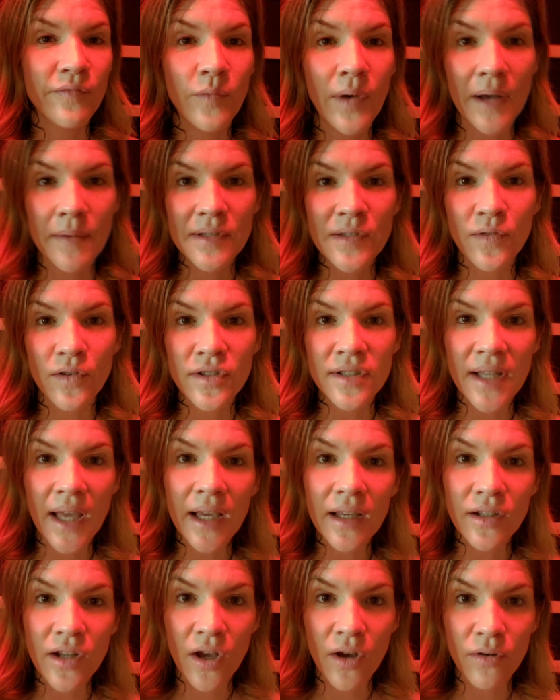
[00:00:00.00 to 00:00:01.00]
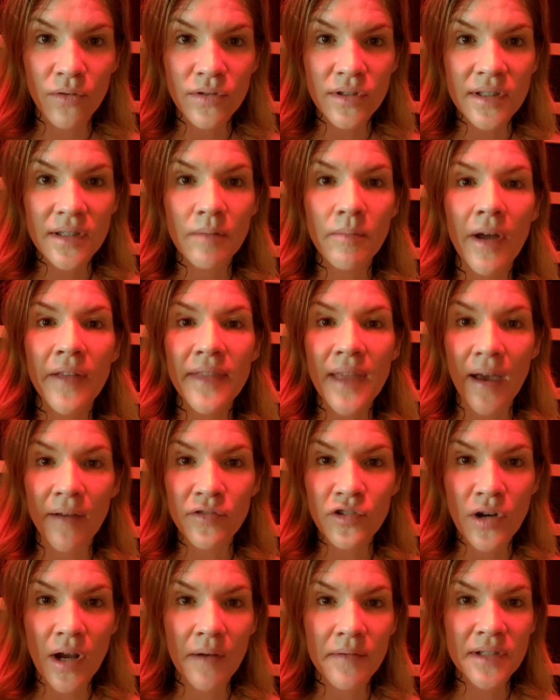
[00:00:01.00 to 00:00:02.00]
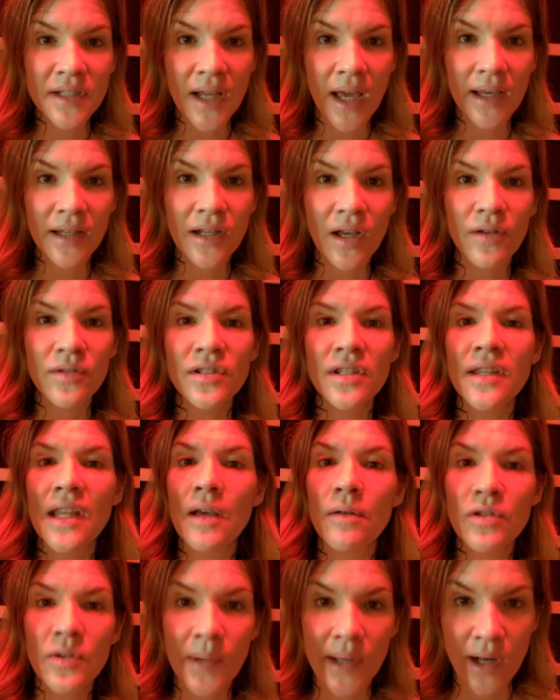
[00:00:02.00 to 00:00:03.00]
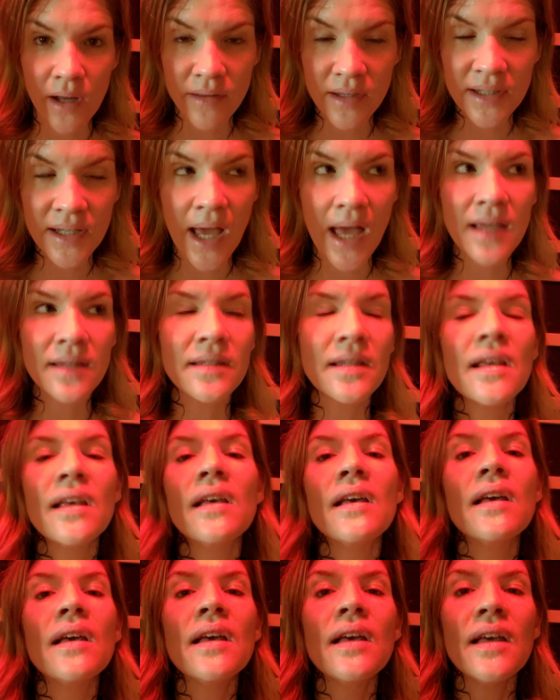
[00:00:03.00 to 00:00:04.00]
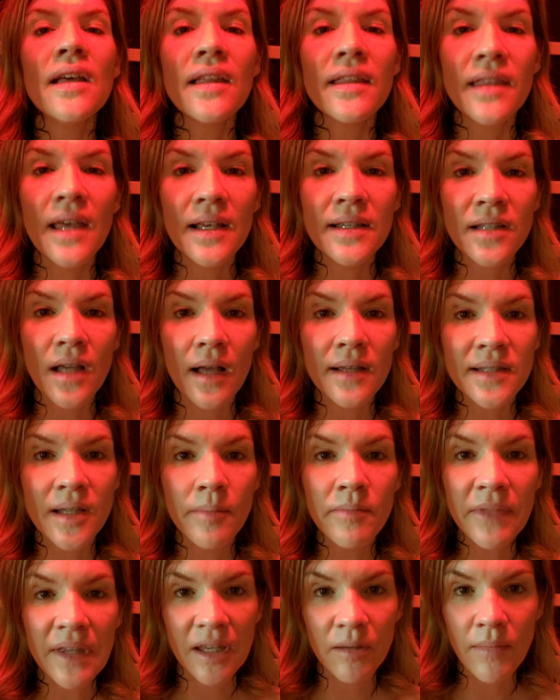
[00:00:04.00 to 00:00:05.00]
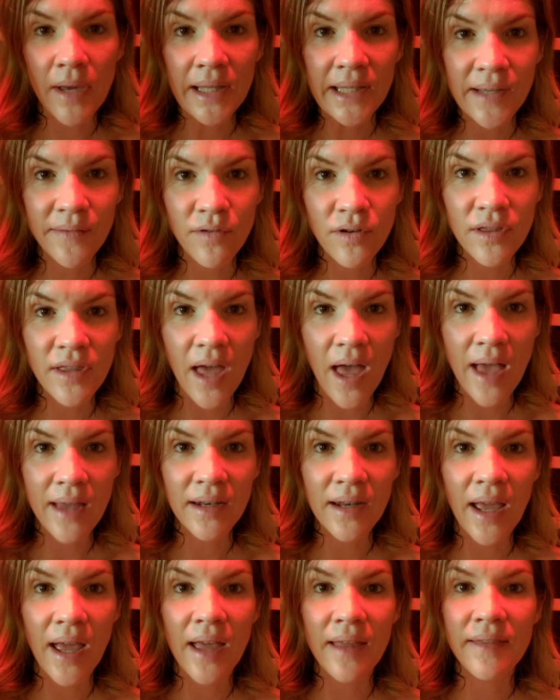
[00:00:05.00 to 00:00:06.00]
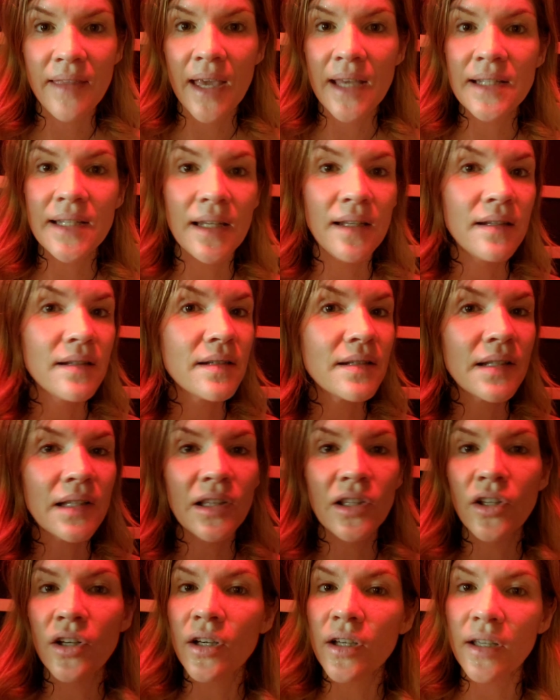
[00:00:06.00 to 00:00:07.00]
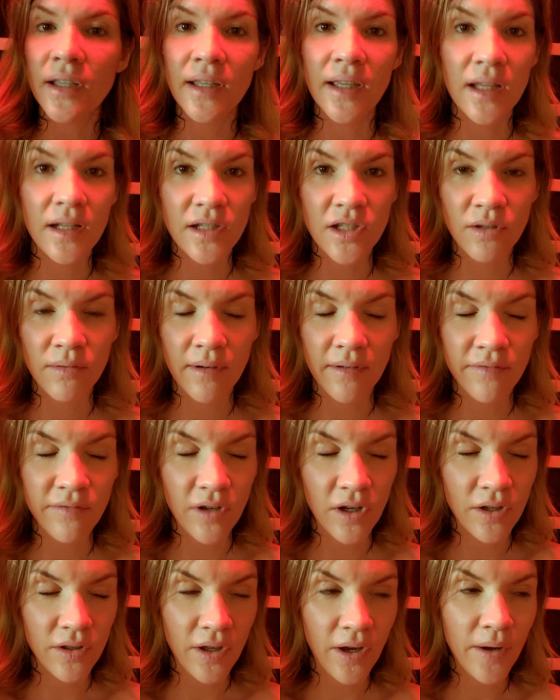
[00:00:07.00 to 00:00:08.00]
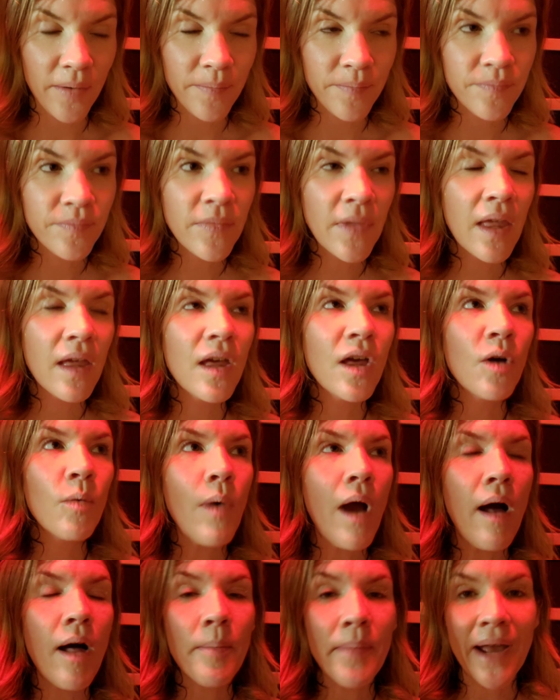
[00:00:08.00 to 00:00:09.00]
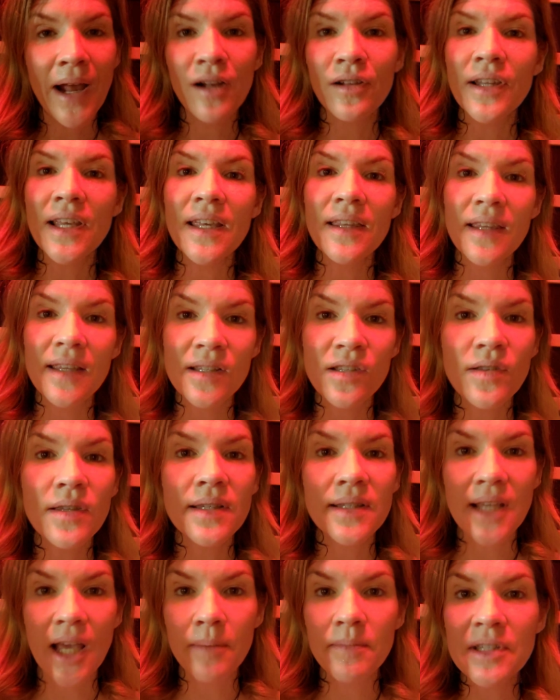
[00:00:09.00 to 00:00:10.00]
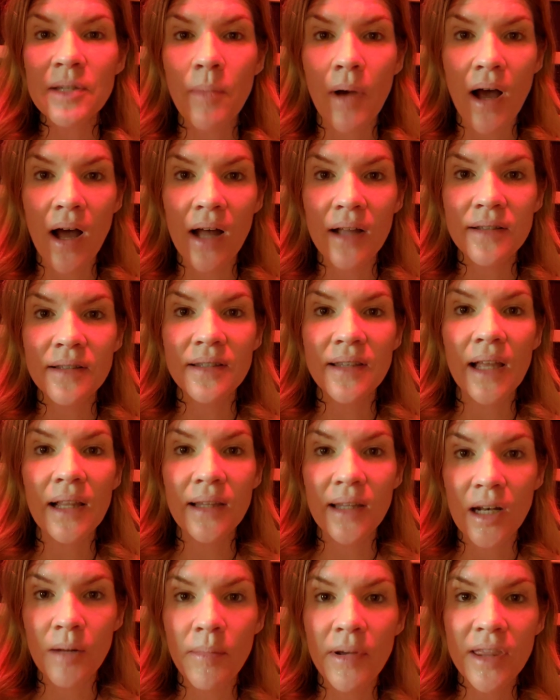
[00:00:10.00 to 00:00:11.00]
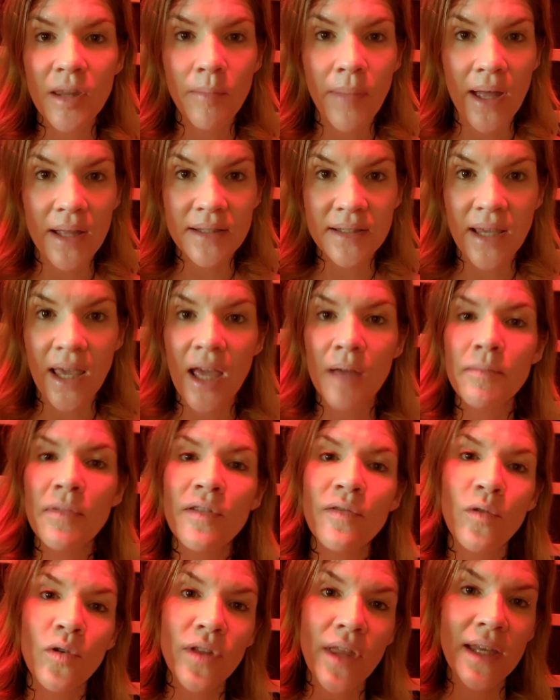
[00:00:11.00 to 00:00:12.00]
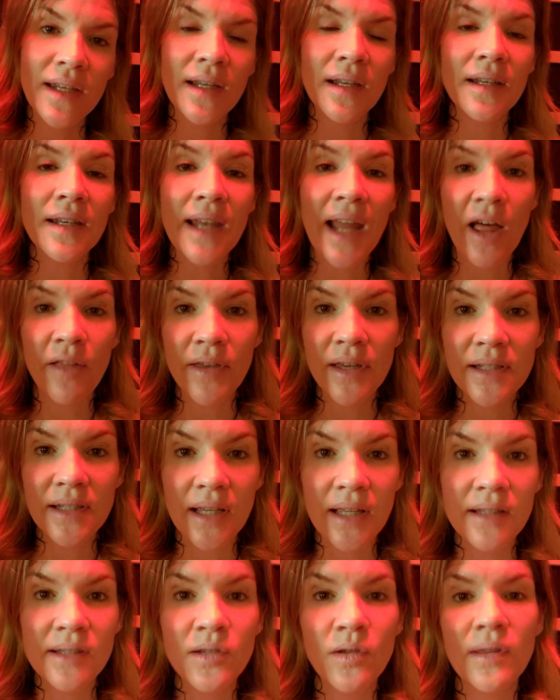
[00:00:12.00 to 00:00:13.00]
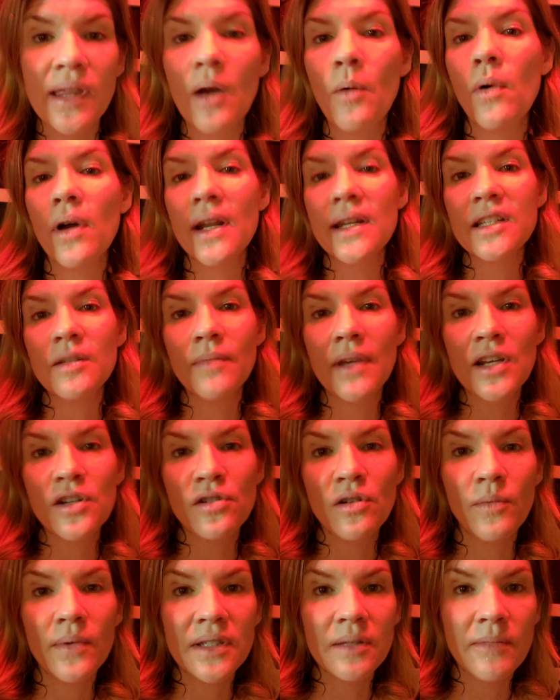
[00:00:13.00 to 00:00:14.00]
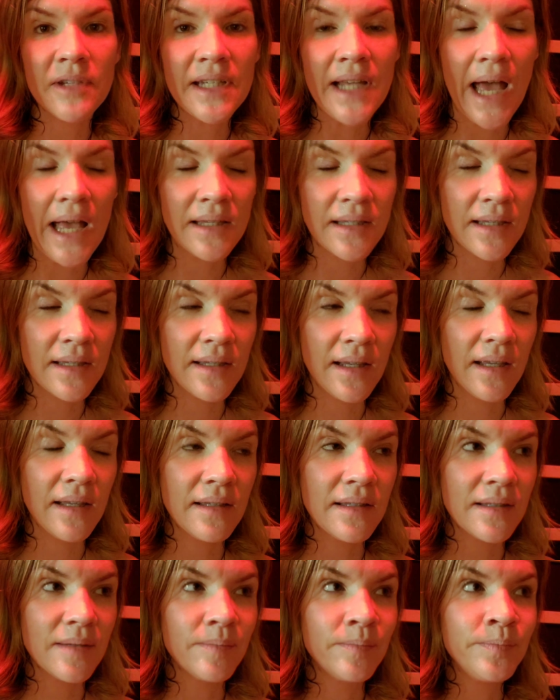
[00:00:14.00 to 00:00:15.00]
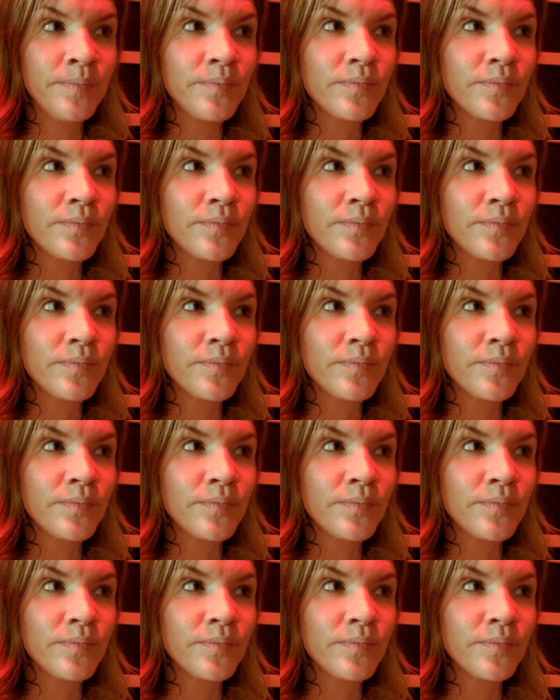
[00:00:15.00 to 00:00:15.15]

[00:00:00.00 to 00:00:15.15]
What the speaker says: was first diagnosed, the month after I was diagnosed, and they were doing all the tests. They saw something in my liver then, and they didn't look into it further. Well, apparently these are the same spots that lit up on the PET scan. Before they didn't, now they did, so they wanted to make sure it wasn't metastasis.